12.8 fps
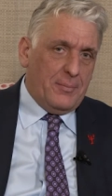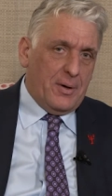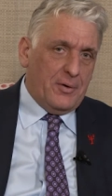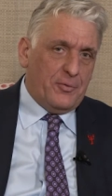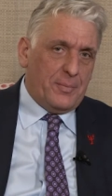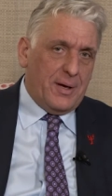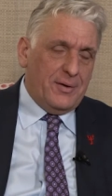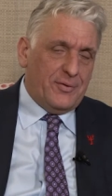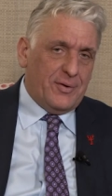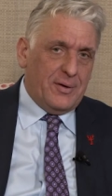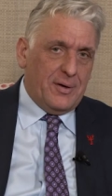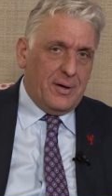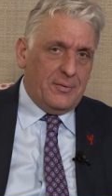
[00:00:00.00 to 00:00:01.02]
by space
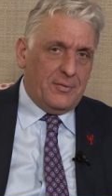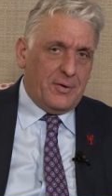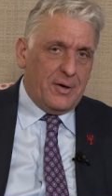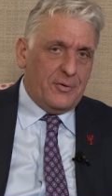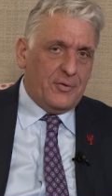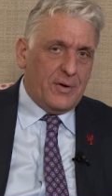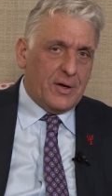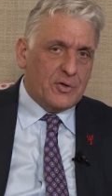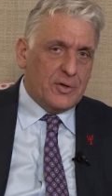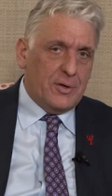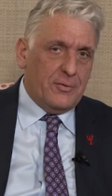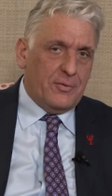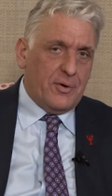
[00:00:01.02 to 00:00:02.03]
and, and science
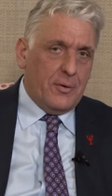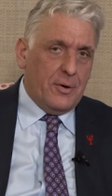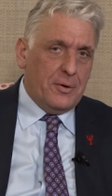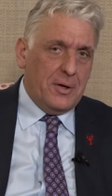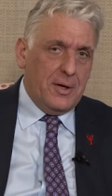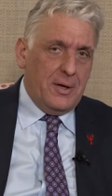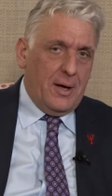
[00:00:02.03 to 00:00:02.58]
fiction and so on,